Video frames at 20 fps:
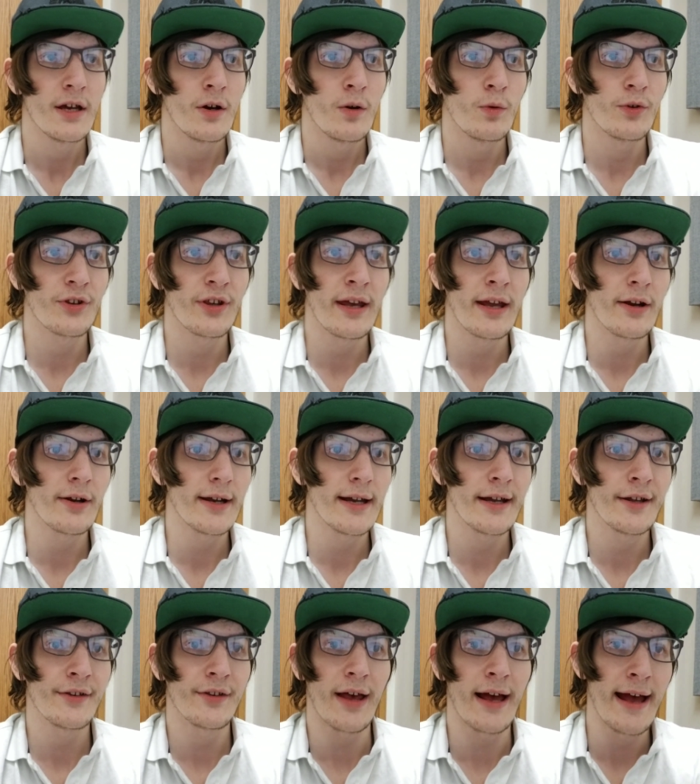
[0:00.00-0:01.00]
was
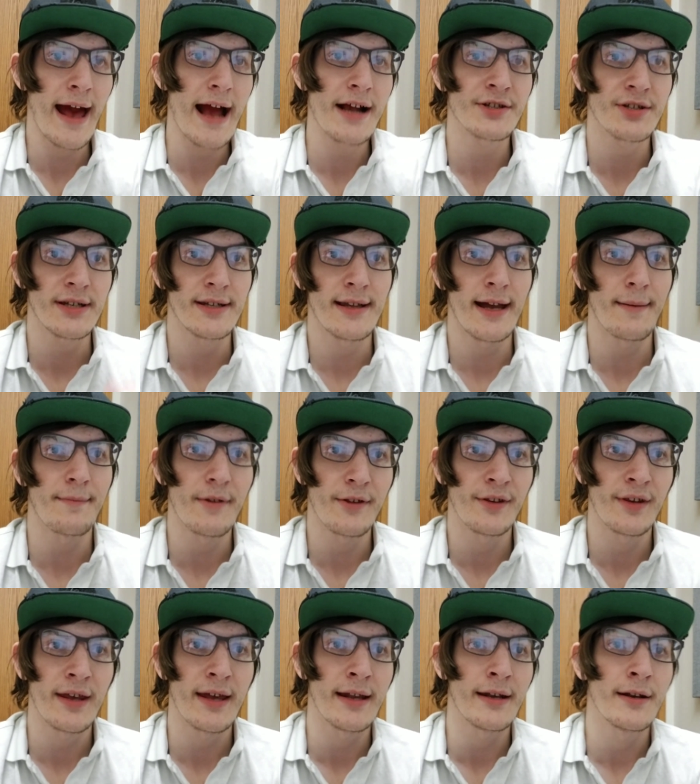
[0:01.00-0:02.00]
curious. I actually typed
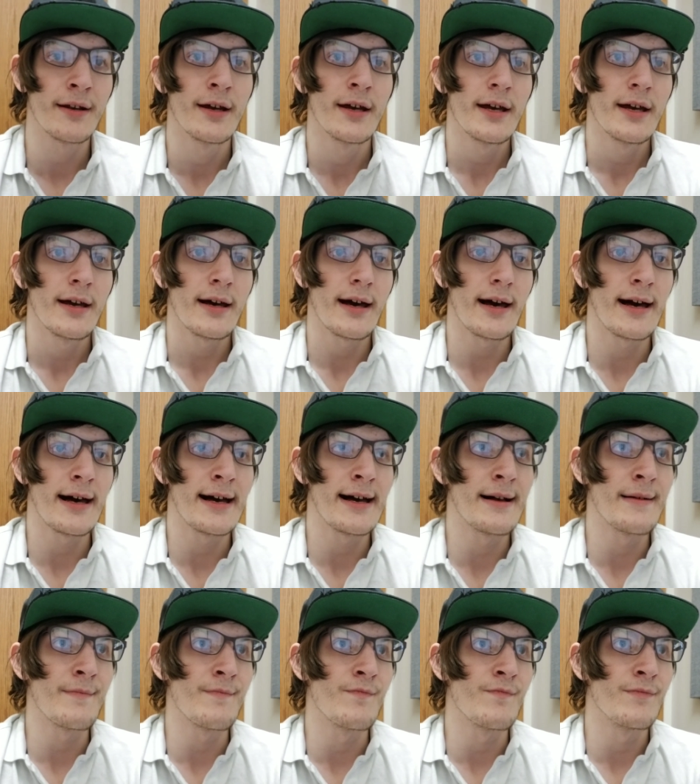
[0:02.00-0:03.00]
this in,
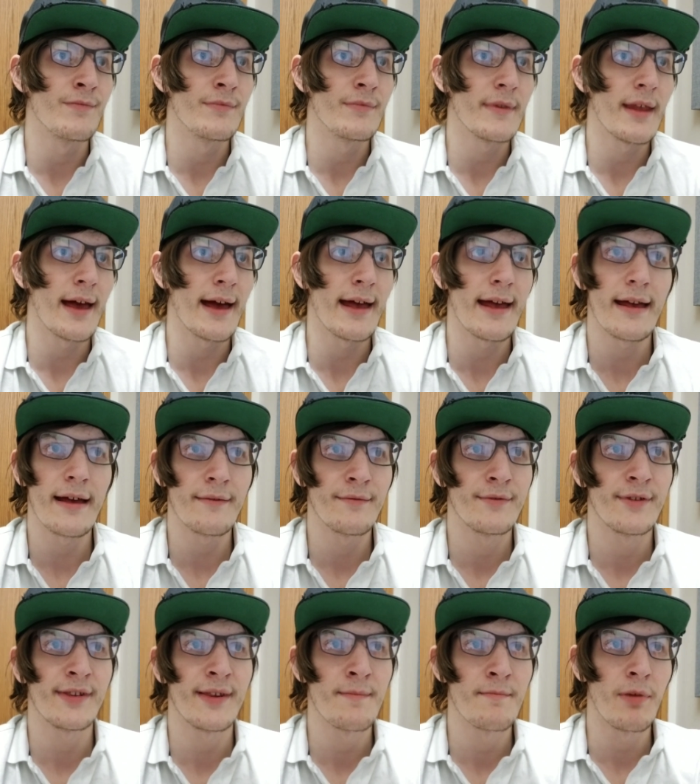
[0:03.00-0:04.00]

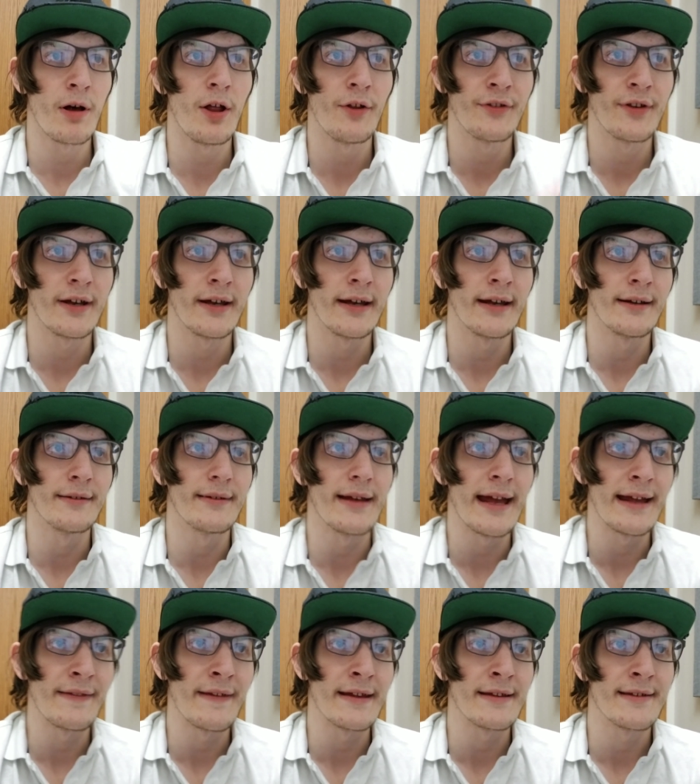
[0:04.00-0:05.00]
Cymbalta
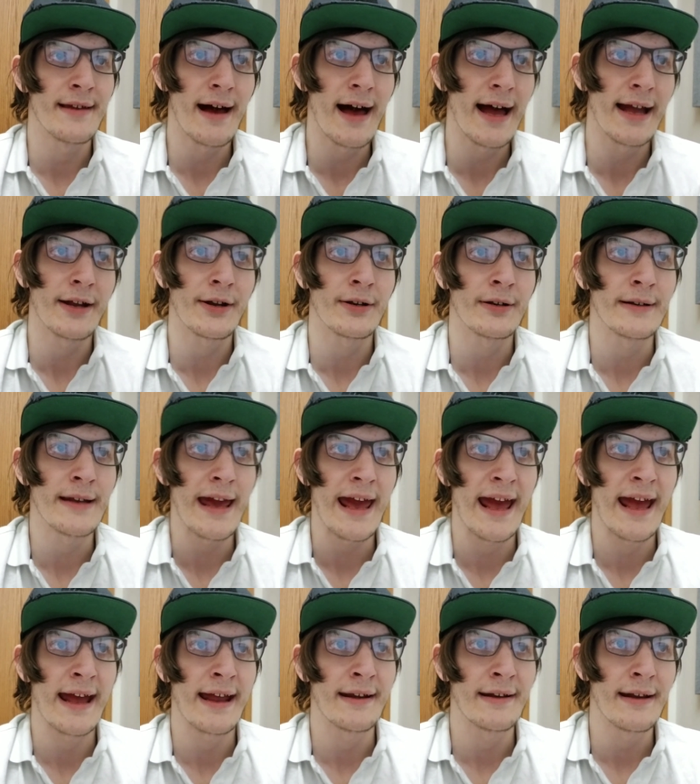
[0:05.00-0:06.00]
and then tired,
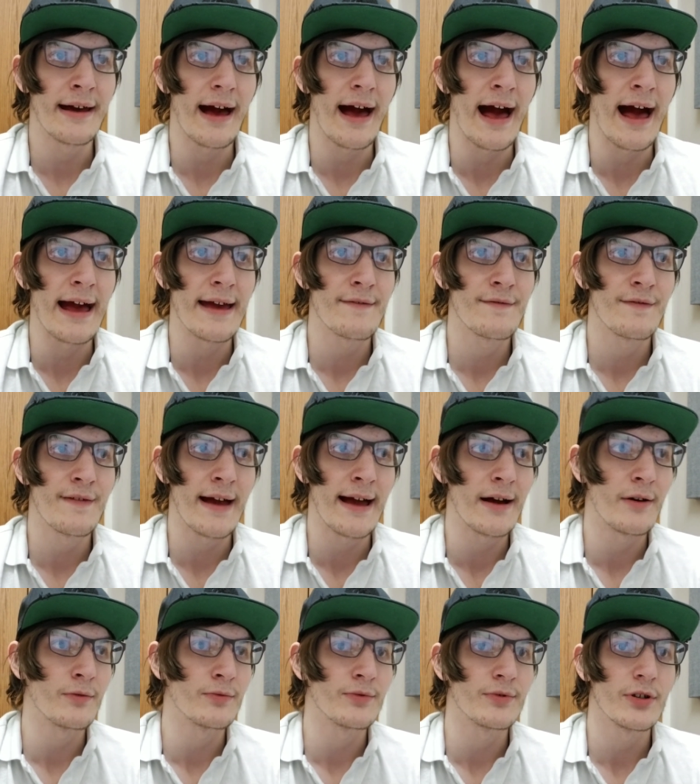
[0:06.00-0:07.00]
and I
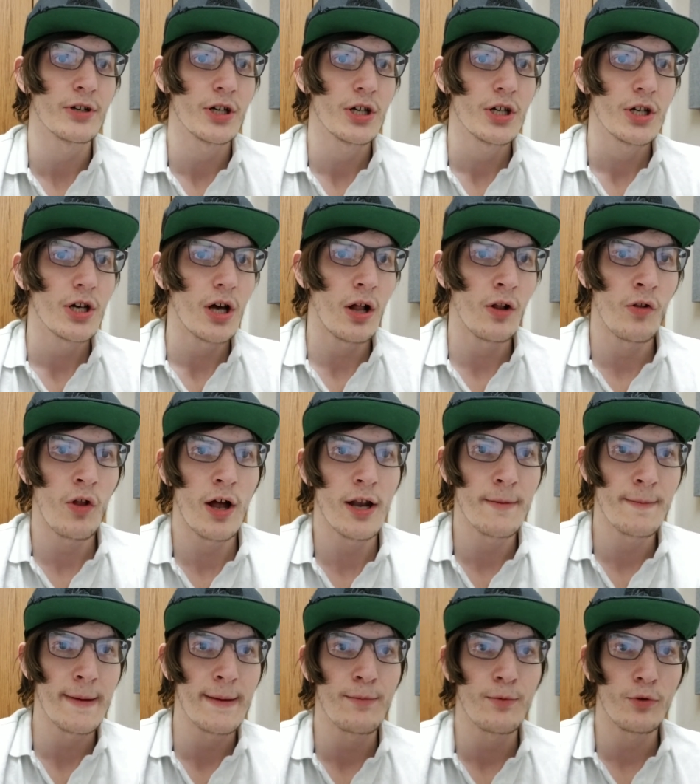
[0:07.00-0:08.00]
found a lot
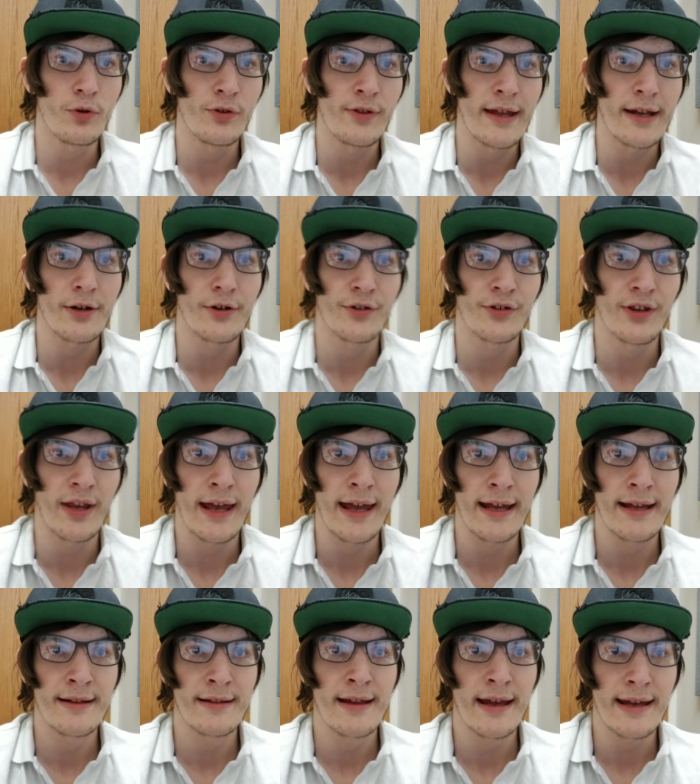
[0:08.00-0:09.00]
of people that are
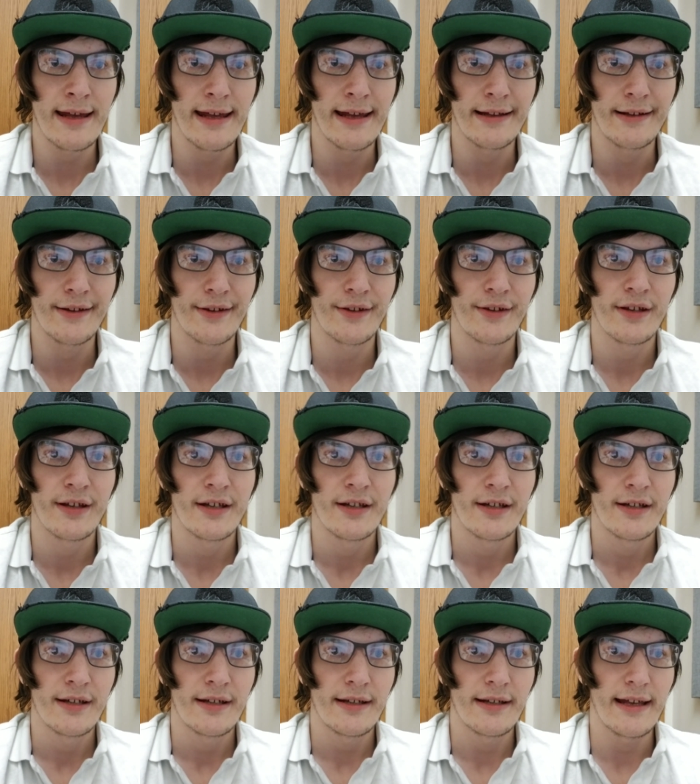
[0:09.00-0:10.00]
saying that it's
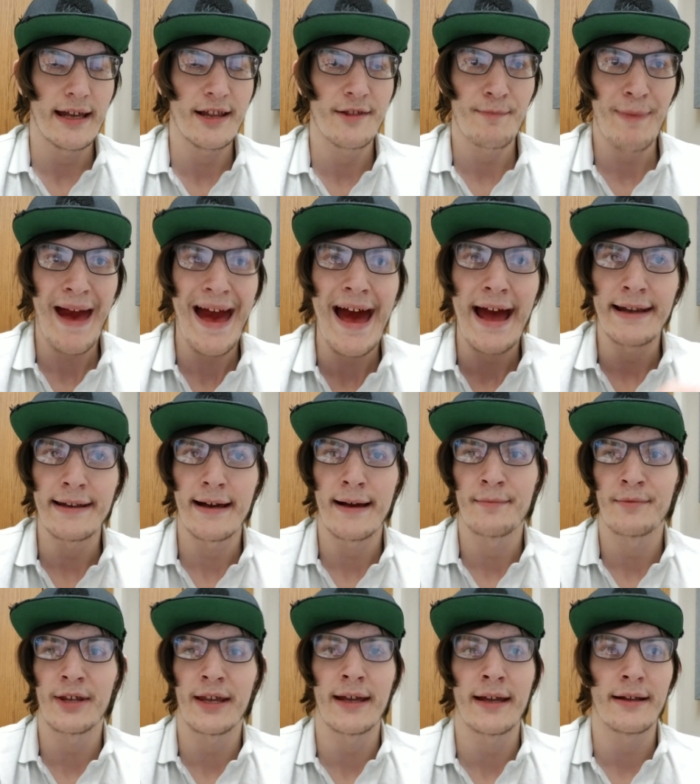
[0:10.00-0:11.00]
bad.
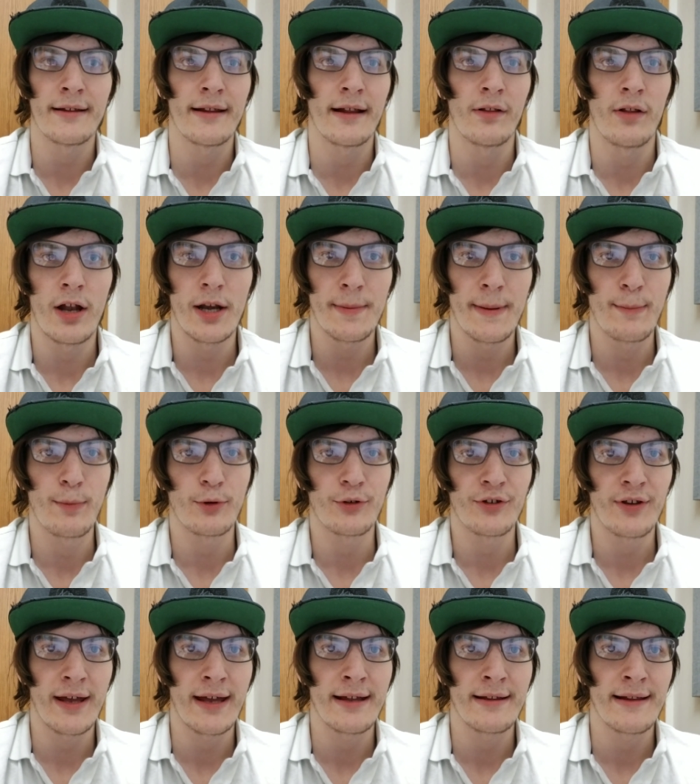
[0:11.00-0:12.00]
I'm saying a lot of people are
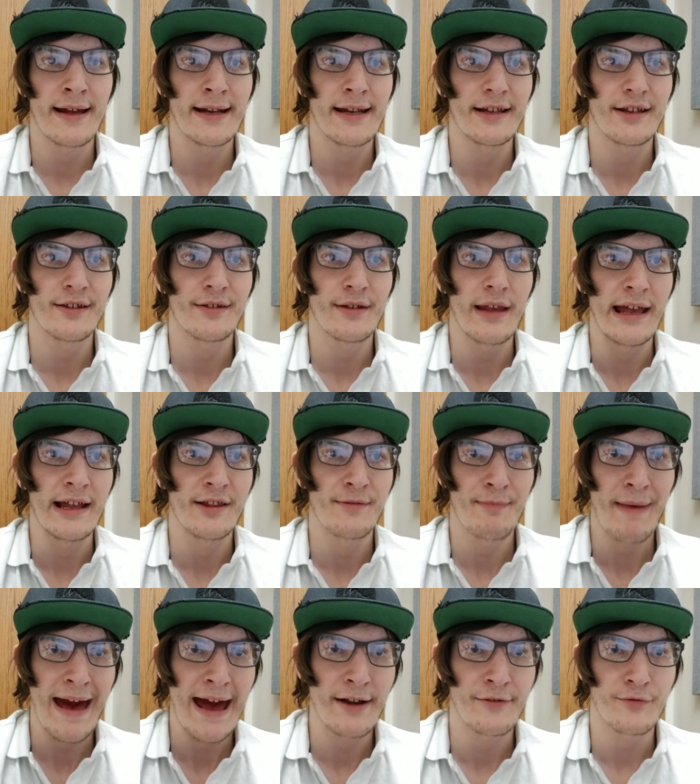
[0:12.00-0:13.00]
saying that it's
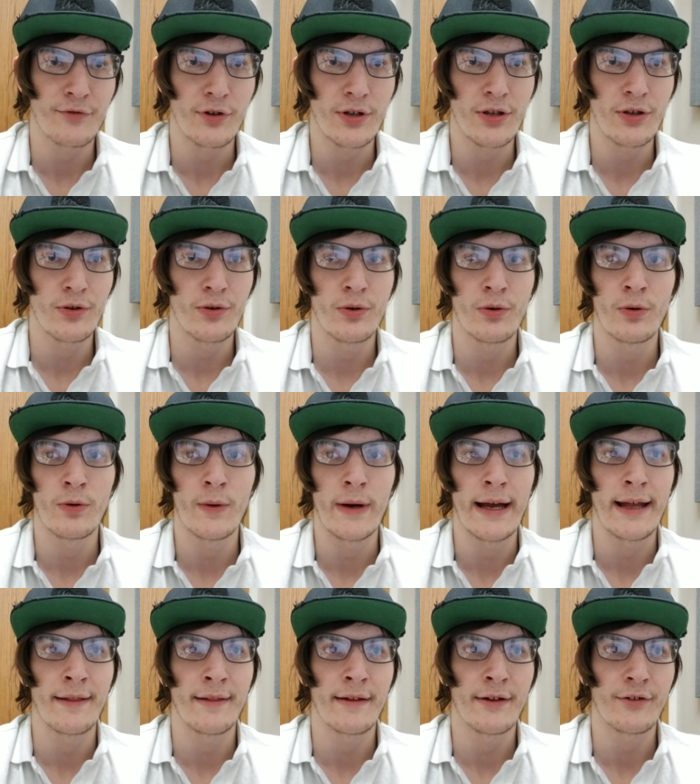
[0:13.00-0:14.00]
bad for you,
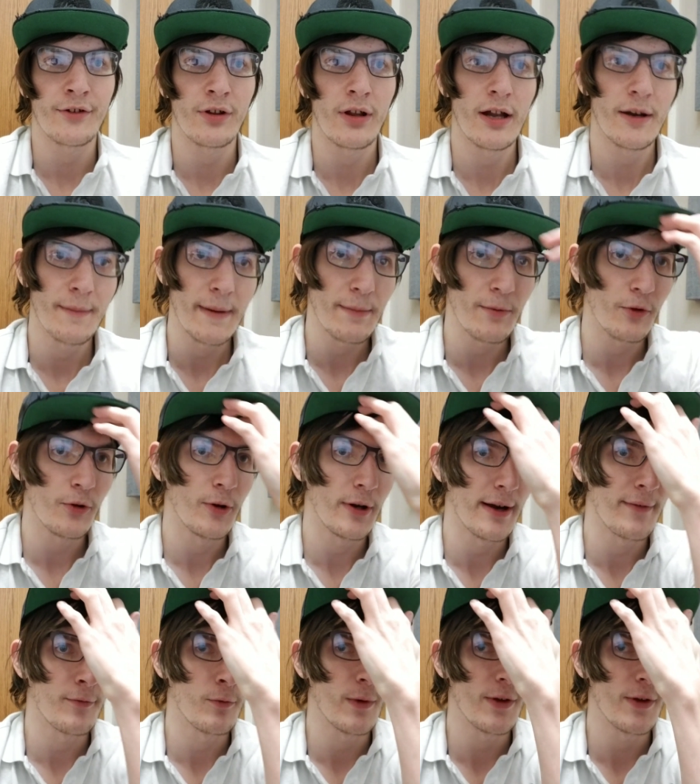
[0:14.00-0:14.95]
and there's a lot of people who are having